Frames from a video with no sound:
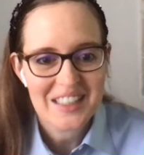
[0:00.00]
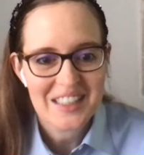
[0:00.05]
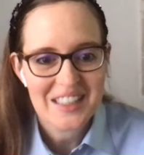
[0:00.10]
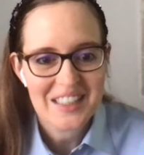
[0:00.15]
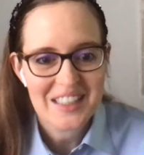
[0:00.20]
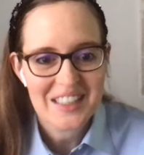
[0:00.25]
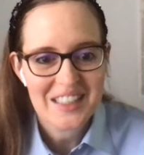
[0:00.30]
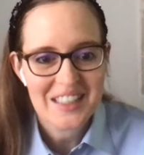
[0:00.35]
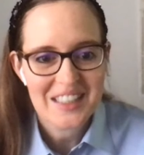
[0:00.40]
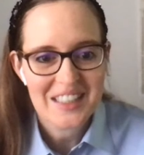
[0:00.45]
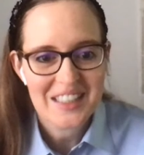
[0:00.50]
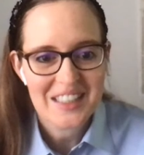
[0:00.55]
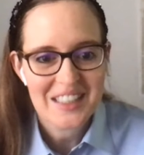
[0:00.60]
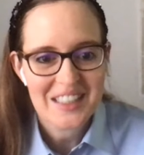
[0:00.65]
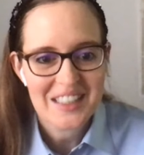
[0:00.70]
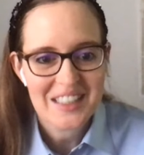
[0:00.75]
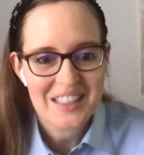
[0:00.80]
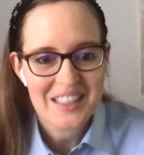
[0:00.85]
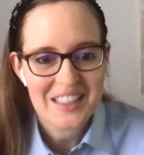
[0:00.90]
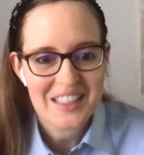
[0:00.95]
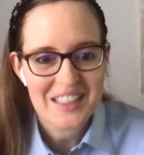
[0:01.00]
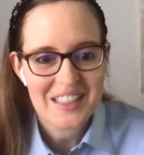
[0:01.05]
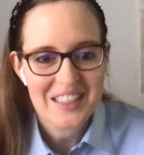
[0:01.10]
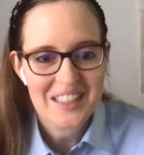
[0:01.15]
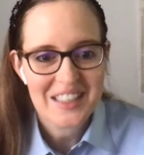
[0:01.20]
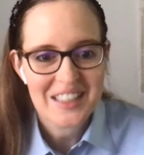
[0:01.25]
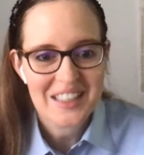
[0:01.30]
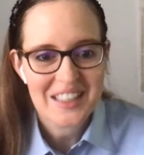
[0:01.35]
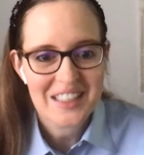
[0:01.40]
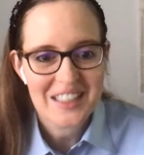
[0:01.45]
taking some family
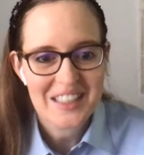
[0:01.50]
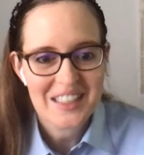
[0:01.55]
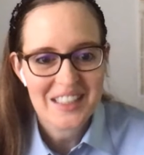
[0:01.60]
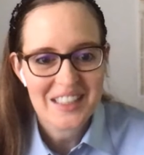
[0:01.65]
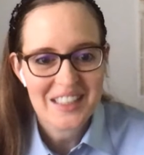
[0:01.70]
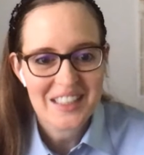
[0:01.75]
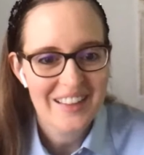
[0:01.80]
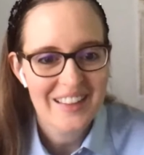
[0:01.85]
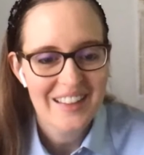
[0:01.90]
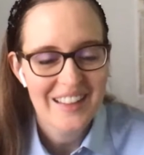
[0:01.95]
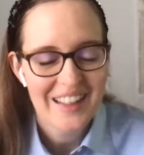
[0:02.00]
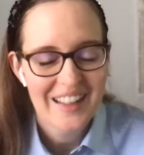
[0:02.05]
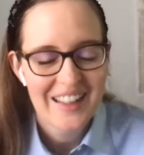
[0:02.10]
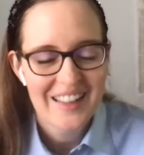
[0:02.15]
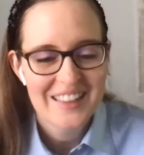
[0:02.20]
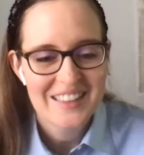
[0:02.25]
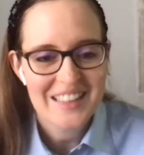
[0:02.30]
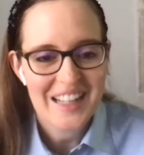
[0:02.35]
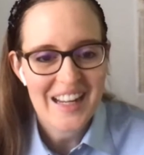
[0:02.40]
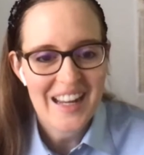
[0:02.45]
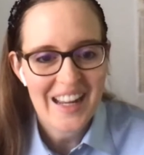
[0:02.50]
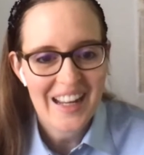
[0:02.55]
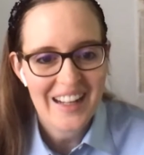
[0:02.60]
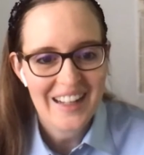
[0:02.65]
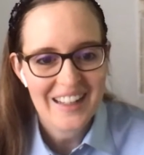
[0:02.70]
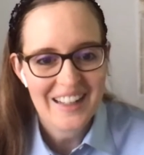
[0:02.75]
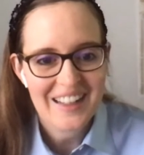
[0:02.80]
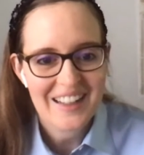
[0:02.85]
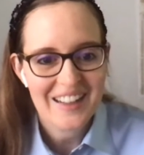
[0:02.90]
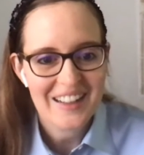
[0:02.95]
pictures on the
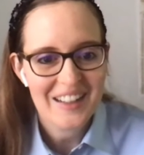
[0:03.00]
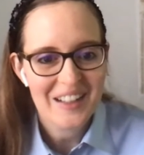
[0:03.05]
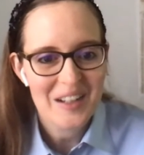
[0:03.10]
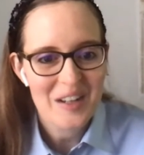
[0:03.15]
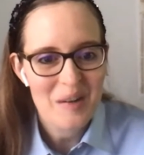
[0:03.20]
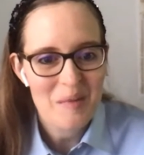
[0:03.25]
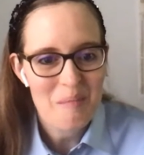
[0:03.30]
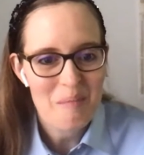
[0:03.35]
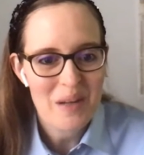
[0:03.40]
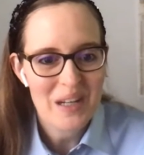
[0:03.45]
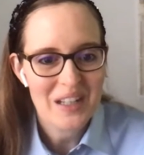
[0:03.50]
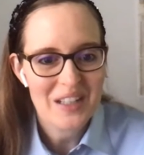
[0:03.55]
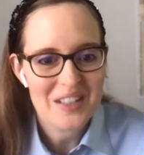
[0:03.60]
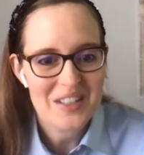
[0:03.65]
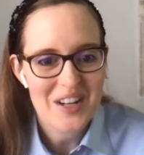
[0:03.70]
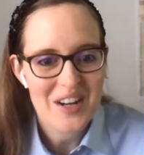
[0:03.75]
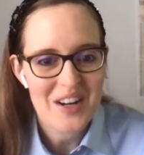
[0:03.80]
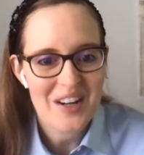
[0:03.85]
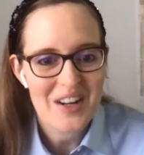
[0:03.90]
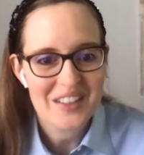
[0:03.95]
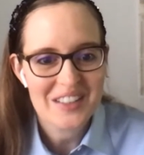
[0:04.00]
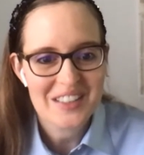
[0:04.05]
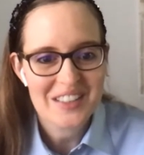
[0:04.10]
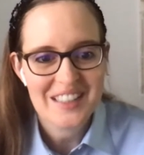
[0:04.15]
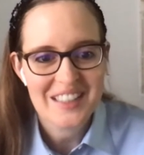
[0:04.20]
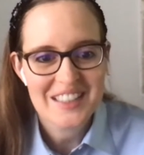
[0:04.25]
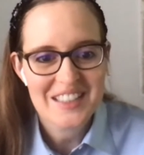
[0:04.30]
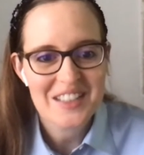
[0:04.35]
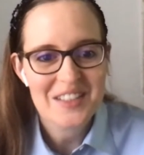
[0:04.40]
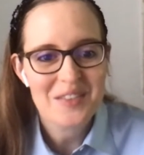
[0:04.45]
gigantic pink chairs.
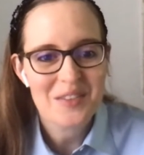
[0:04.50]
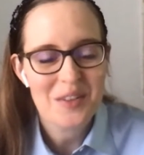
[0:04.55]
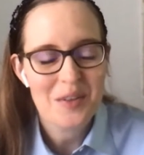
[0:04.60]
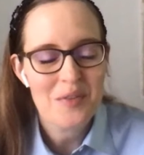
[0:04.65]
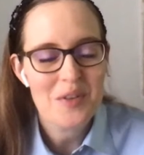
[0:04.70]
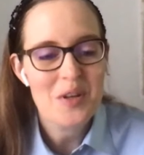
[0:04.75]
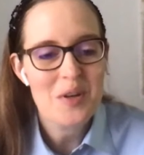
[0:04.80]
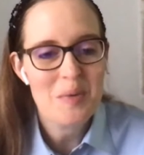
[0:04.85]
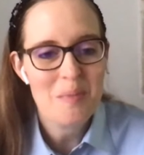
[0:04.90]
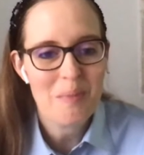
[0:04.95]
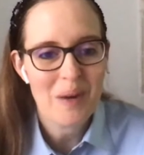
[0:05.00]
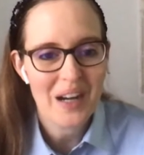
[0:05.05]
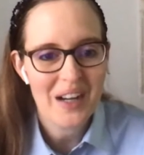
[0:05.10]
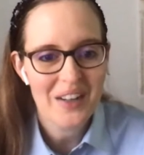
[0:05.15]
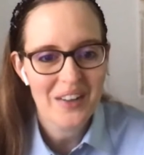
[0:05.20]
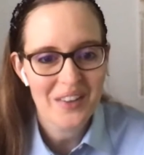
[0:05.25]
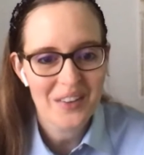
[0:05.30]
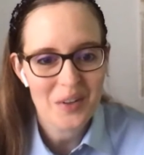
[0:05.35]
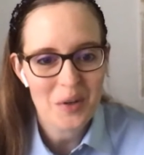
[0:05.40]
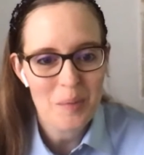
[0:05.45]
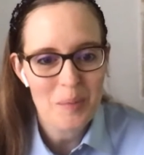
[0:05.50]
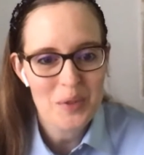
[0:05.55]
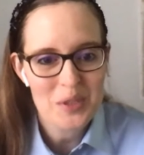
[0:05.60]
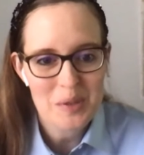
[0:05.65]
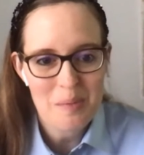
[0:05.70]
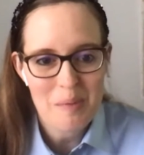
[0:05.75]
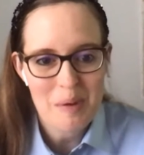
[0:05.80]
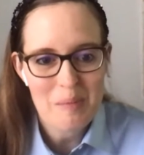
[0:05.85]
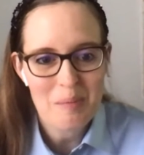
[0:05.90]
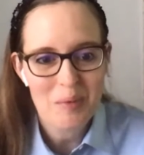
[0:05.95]
It's just really, you can pile a whole bunch
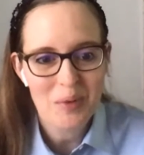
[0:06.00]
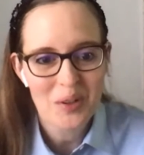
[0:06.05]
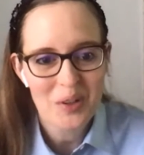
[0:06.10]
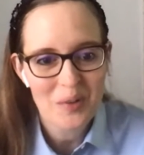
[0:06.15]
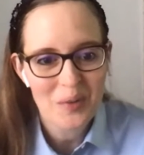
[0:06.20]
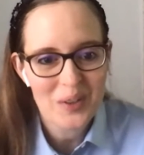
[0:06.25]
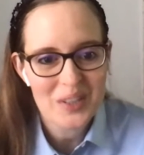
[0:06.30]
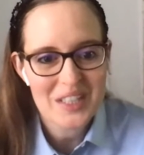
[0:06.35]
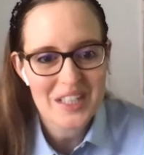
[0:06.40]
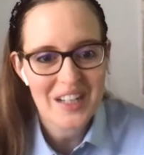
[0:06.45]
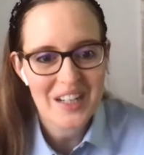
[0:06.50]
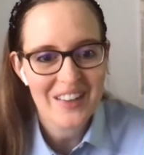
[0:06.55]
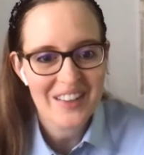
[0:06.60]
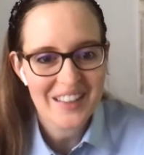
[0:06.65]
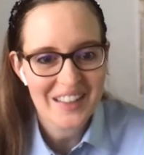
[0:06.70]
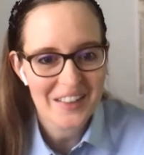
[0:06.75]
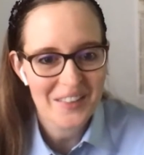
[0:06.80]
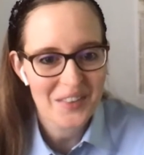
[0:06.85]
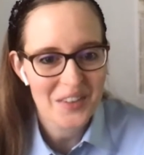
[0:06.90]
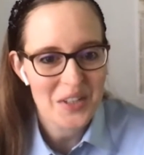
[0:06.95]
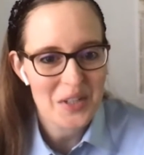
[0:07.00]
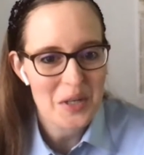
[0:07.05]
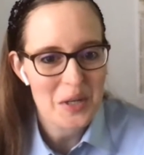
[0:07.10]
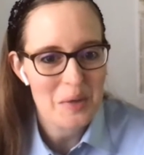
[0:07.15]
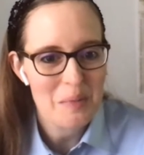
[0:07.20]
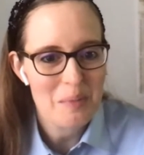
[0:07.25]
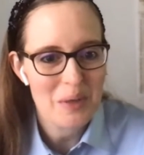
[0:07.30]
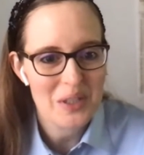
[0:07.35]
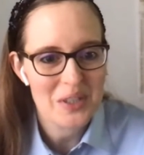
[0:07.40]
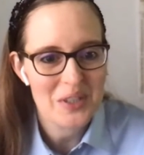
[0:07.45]
of people into one chair and get a really
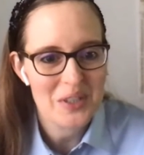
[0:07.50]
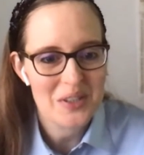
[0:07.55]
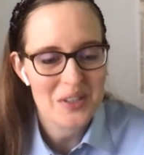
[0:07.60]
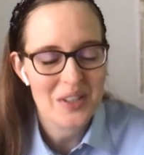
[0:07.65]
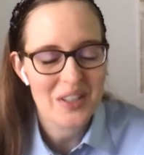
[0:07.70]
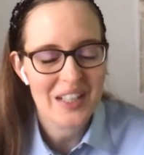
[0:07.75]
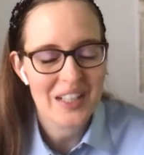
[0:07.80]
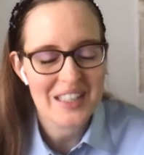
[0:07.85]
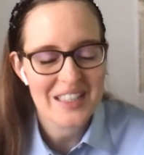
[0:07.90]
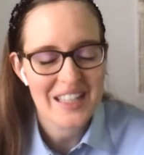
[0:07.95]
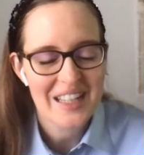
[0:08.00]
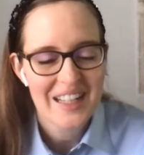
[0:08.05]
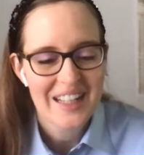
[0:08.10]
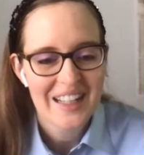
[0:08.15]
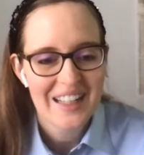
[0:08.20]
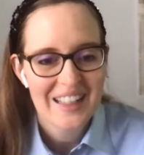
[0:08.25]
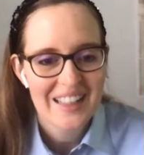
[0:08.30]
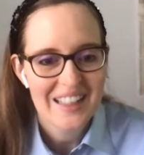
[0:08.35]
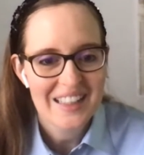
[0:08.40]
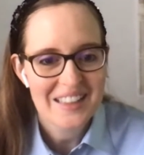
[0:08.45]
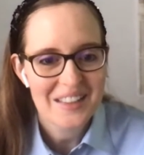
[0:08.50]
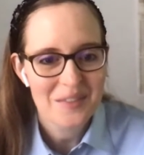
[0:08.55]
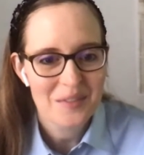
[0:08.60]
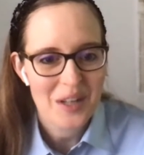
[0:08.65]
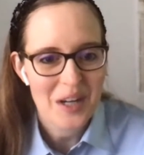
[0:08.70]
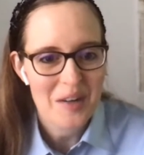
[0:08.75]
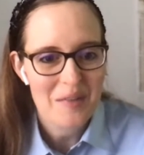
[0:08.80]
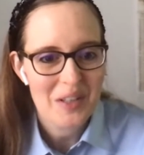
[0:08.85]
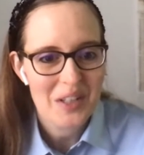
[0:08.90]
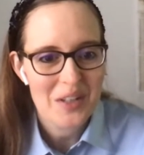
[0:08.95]
cute picture. So that's a
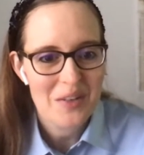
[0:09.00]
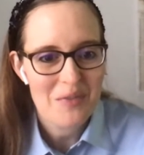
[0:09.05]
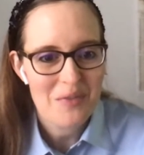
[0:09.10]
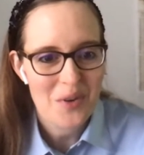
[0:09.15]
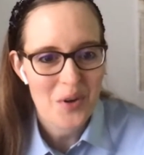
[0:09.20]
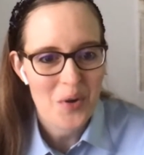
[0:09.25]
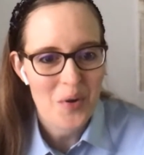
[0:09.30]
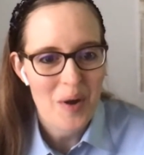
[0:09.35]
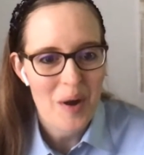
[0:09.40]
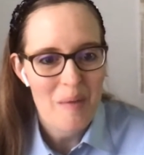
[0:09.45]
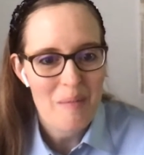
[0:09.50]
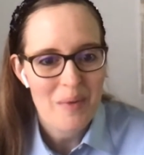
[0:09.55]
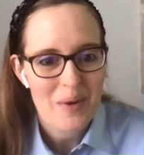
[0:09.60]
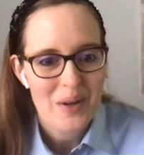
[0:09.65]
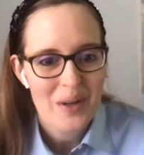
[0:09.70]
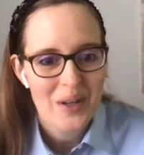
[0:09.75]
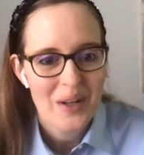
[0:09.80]
recommended photo op.